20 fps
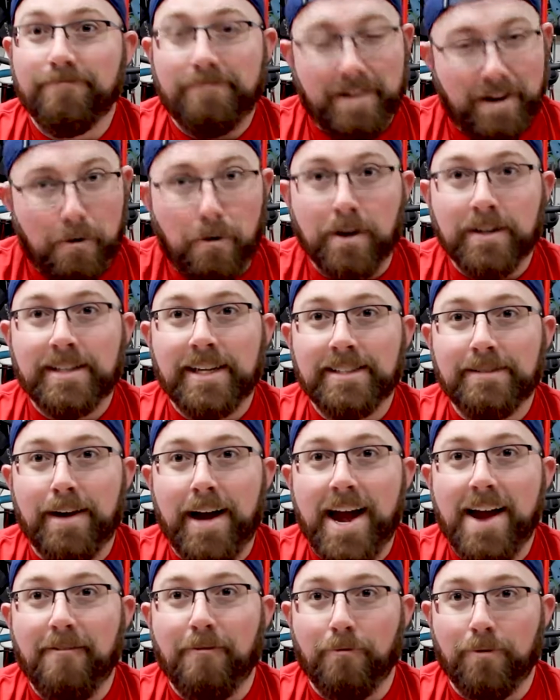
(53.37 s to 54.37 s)
Of course, that's
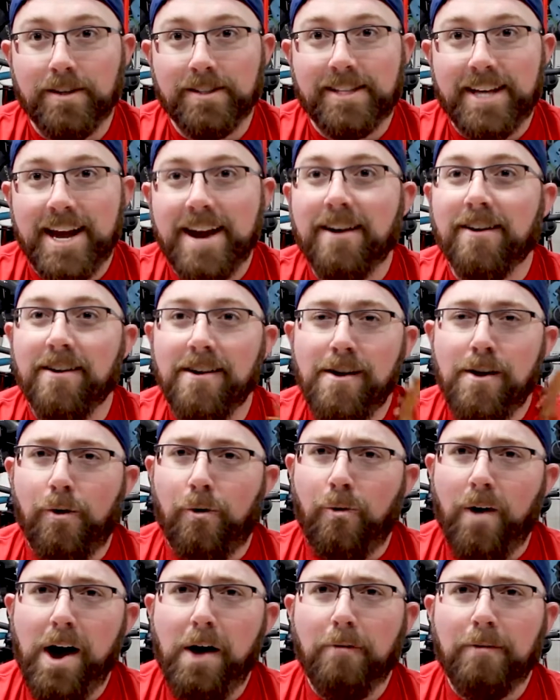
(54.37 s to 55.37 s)
why everyone's here.
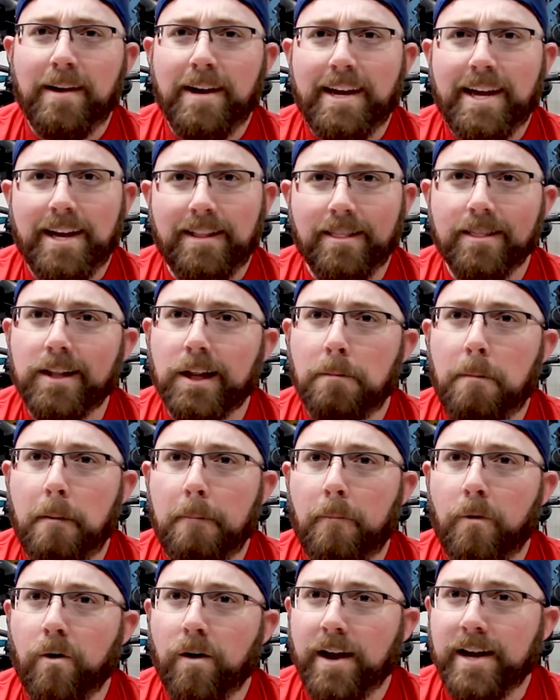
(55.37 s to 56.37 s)
Well, we're gonna get a little
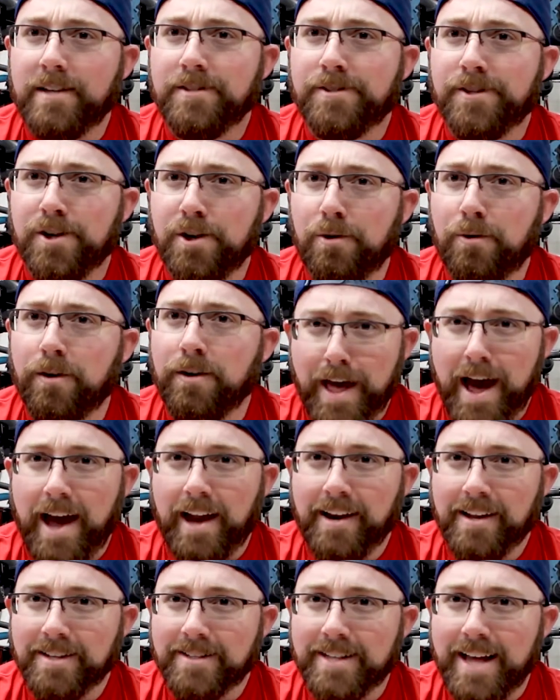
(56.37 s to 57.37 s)
bit more into
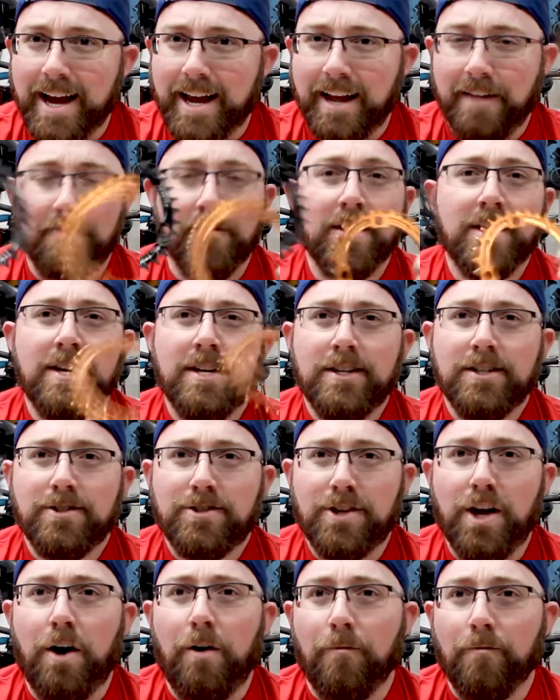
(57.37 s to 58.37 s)
that in a second.
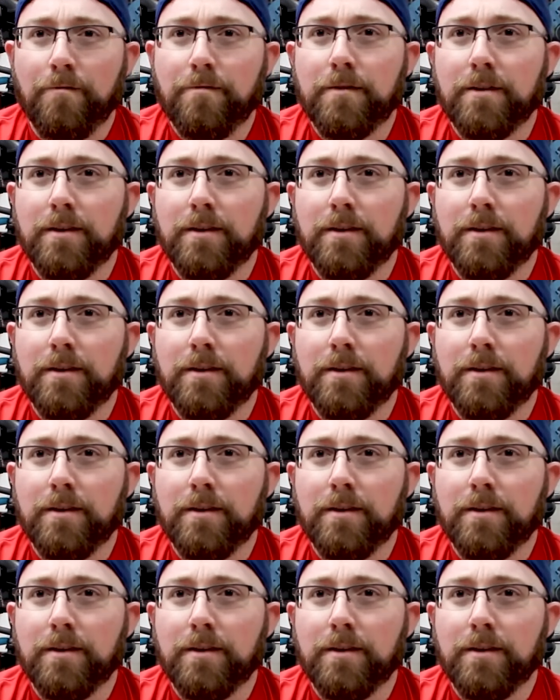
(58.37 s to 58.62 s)
So